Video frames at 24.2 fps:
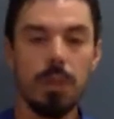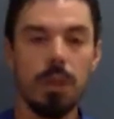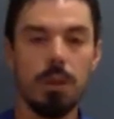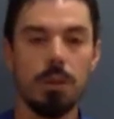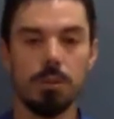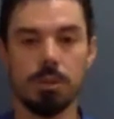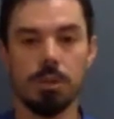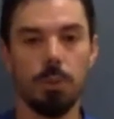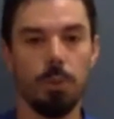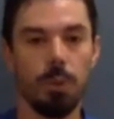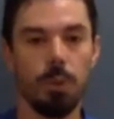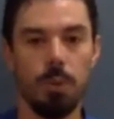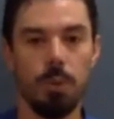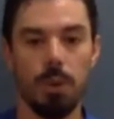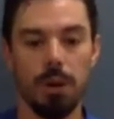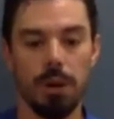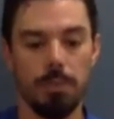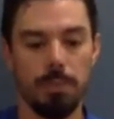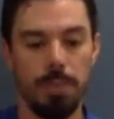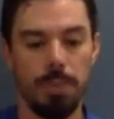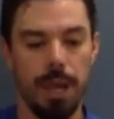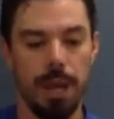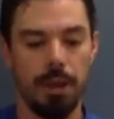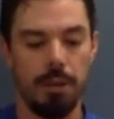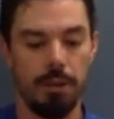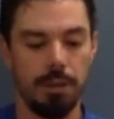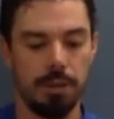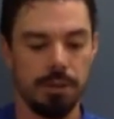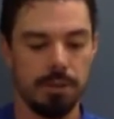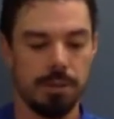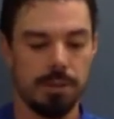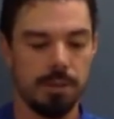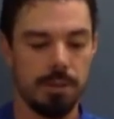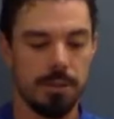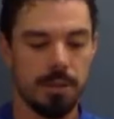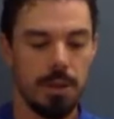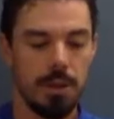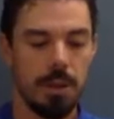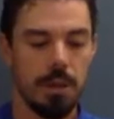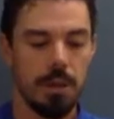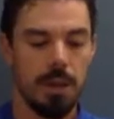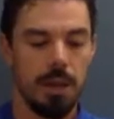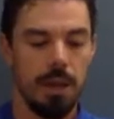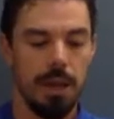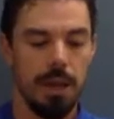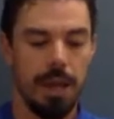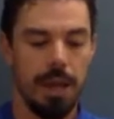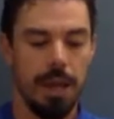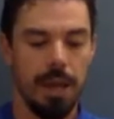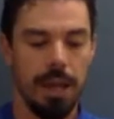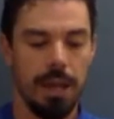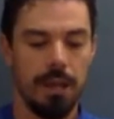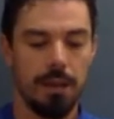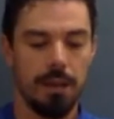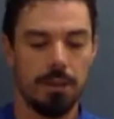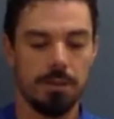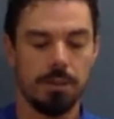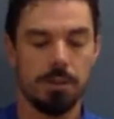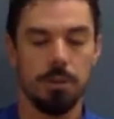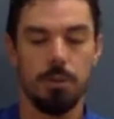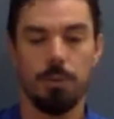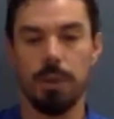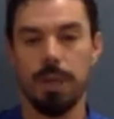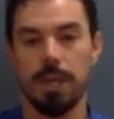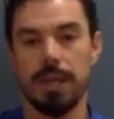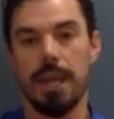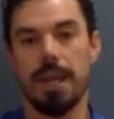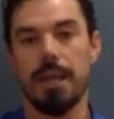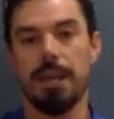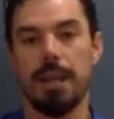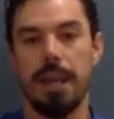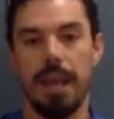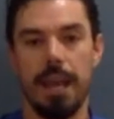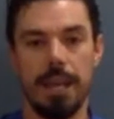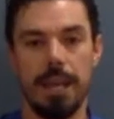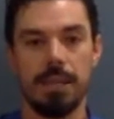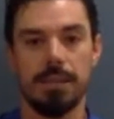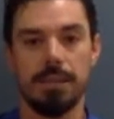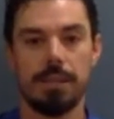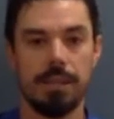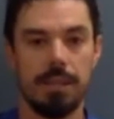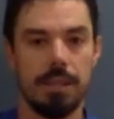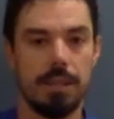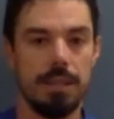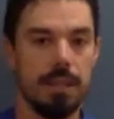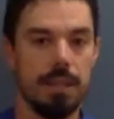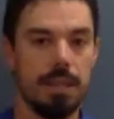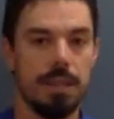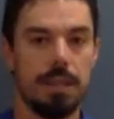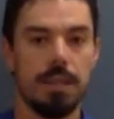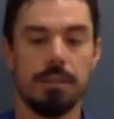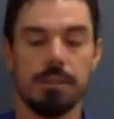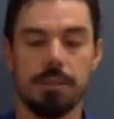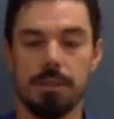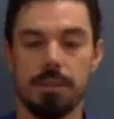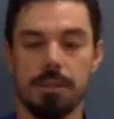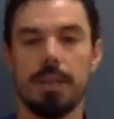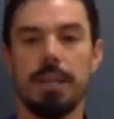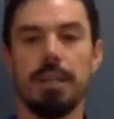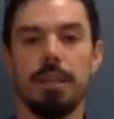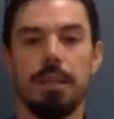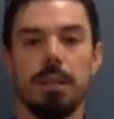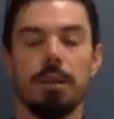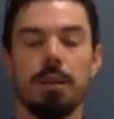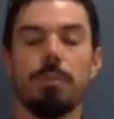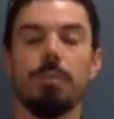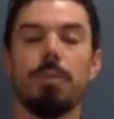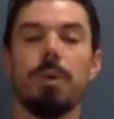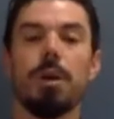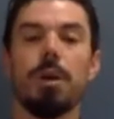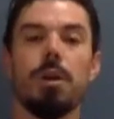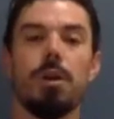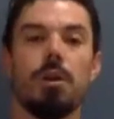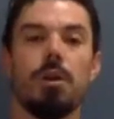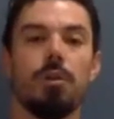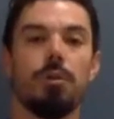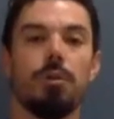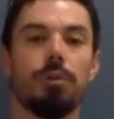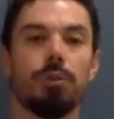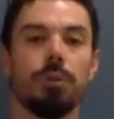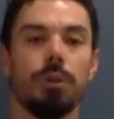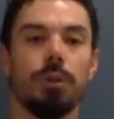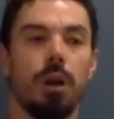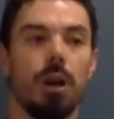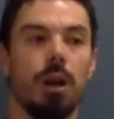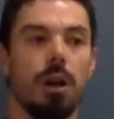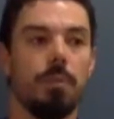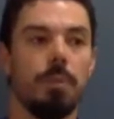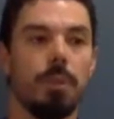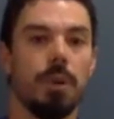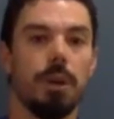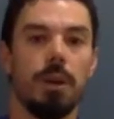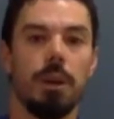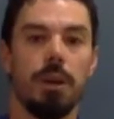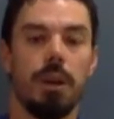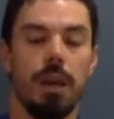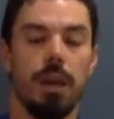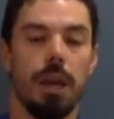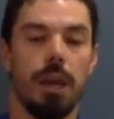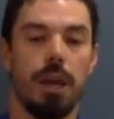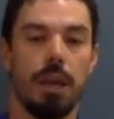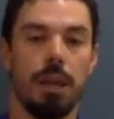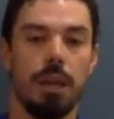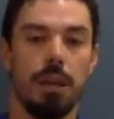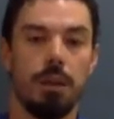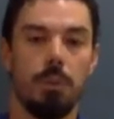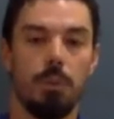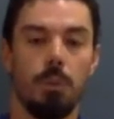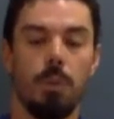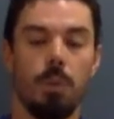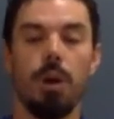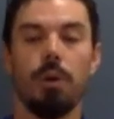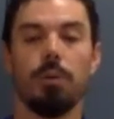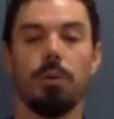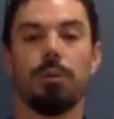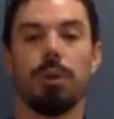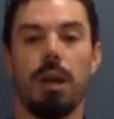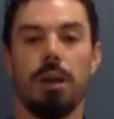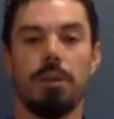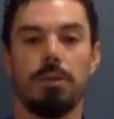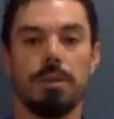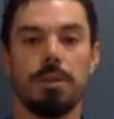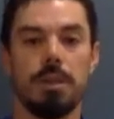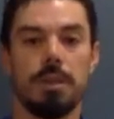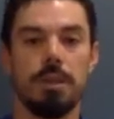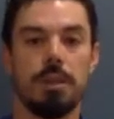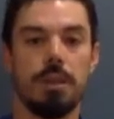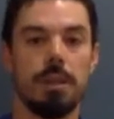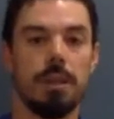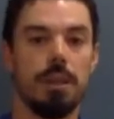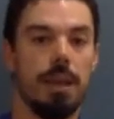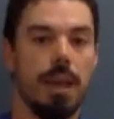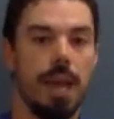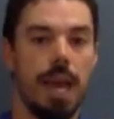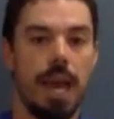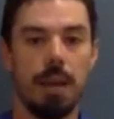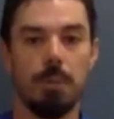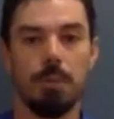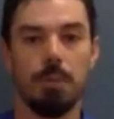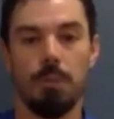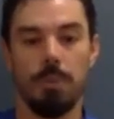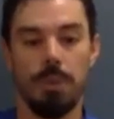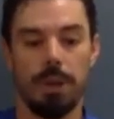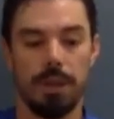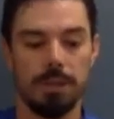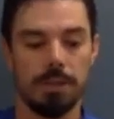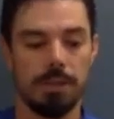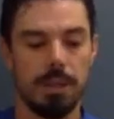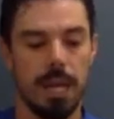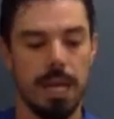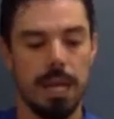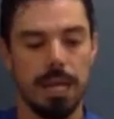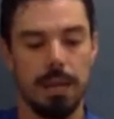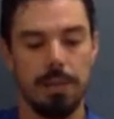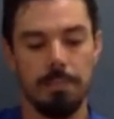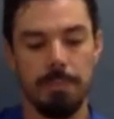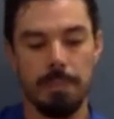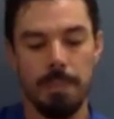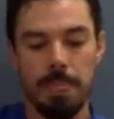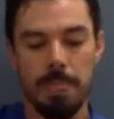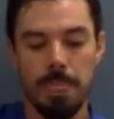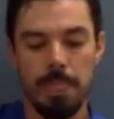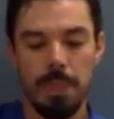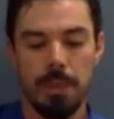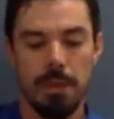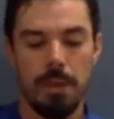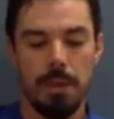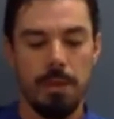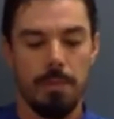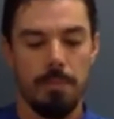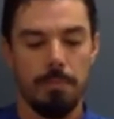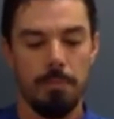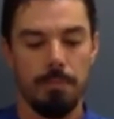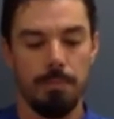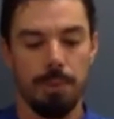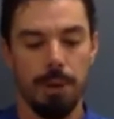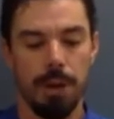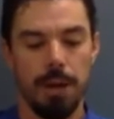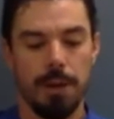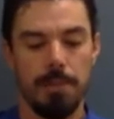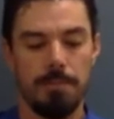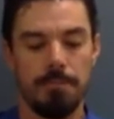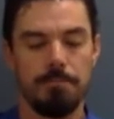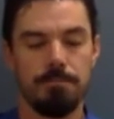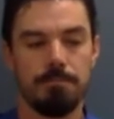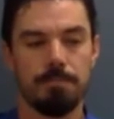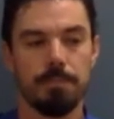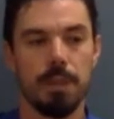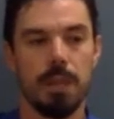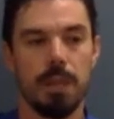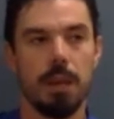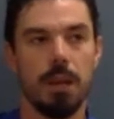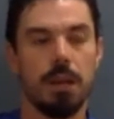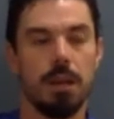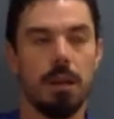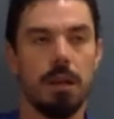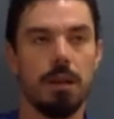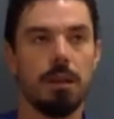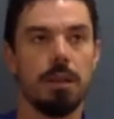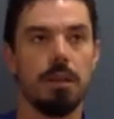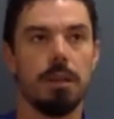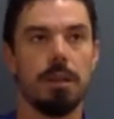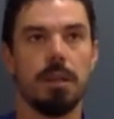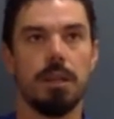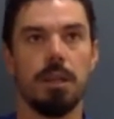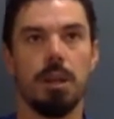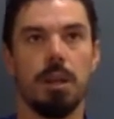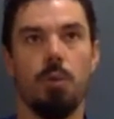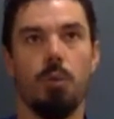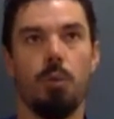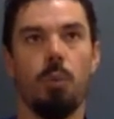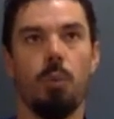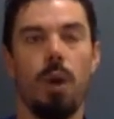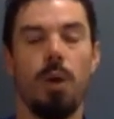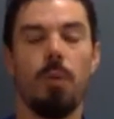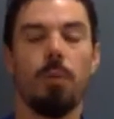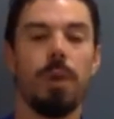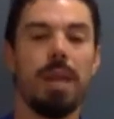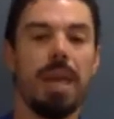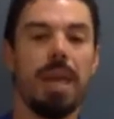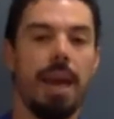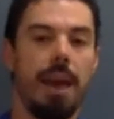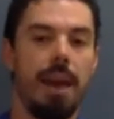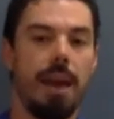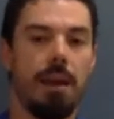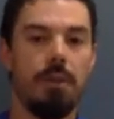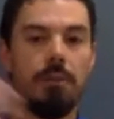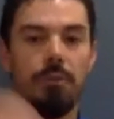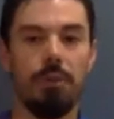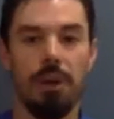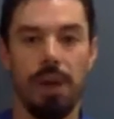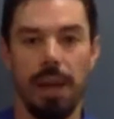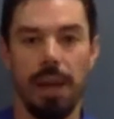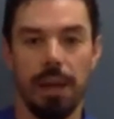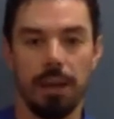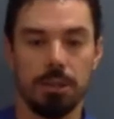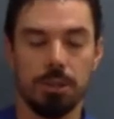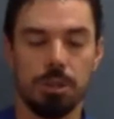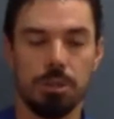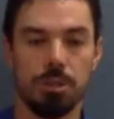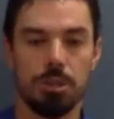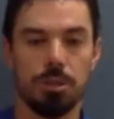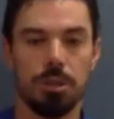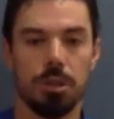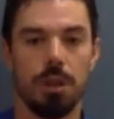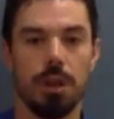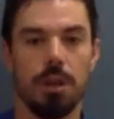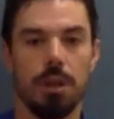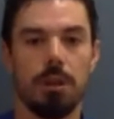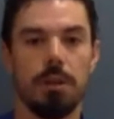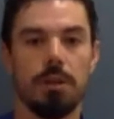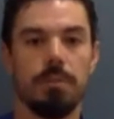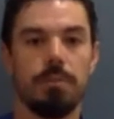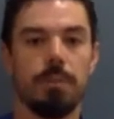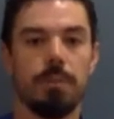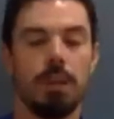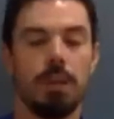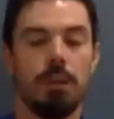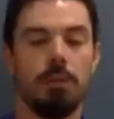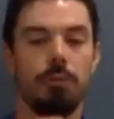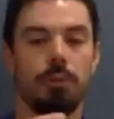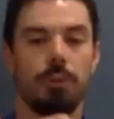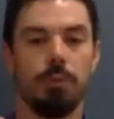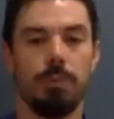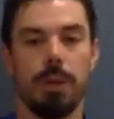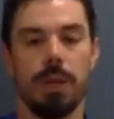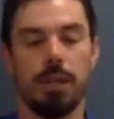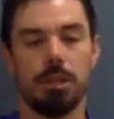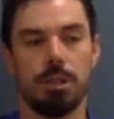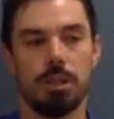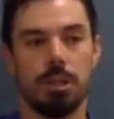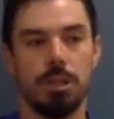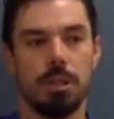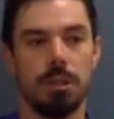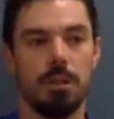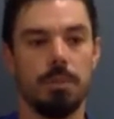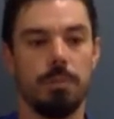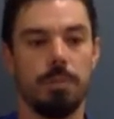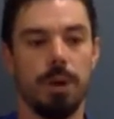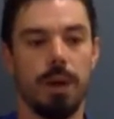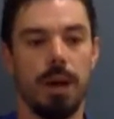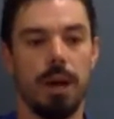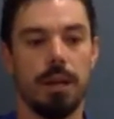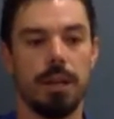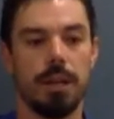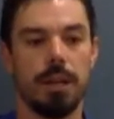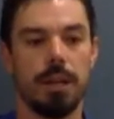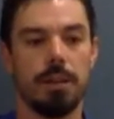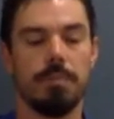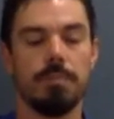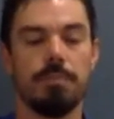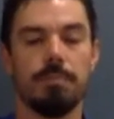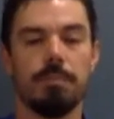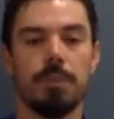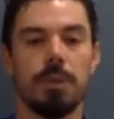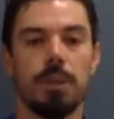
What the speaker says: So we want to balance. And so we get A, C, E, and selenium from a well-rounded animal-based diet. But, when we have extra inflammation in the body,